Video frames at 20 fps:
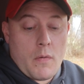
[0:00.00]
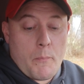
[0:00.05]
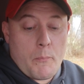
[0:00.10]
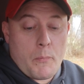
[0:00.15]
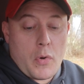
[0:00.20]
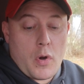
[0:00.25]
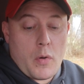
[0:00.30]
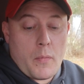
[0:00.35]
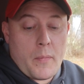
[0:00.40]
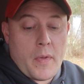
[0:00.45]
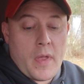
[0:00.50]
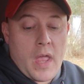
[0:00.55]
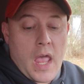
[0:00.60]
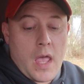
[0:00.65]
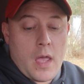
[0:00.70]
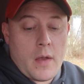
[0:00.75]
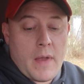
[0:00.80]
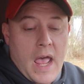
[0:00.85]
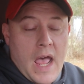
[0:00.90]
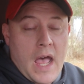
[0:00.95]
in
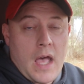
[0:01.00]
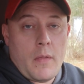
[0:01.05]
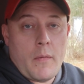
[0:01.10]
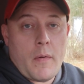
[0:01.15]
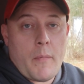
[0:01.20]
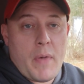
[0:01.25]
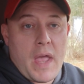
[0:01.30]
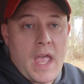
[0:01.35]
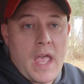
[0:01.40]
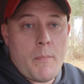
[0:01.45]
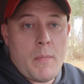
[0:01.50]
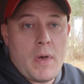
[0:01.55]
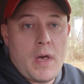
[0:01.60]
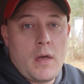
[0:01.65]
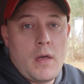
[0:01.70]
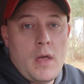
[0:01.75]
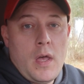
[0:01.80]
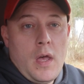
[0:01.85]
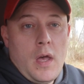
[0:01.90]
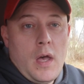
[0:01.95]
Birmingham,
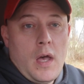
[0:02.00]
Alabama.